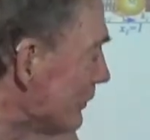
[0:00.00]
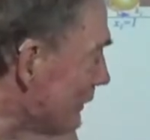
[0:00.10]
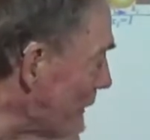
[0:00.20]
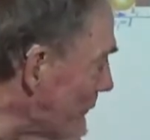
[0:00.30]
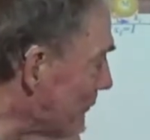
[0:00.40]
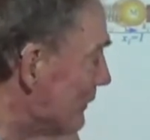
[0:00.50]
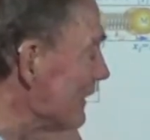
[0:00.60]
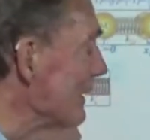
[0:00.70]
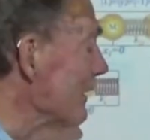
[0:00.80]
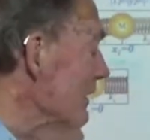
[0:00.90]
slope
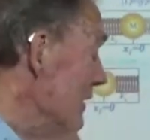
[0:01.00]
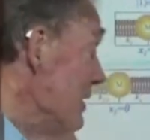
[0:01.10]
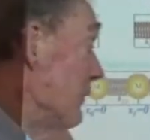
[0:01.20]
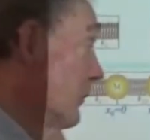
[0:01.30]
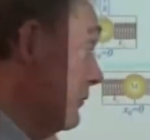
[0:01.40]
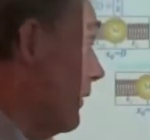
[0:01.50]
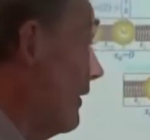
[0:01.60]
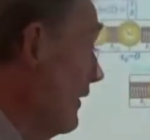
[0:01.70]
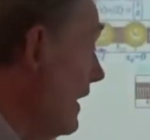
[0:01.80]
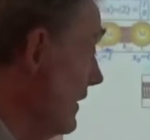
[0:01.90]
there. Those are our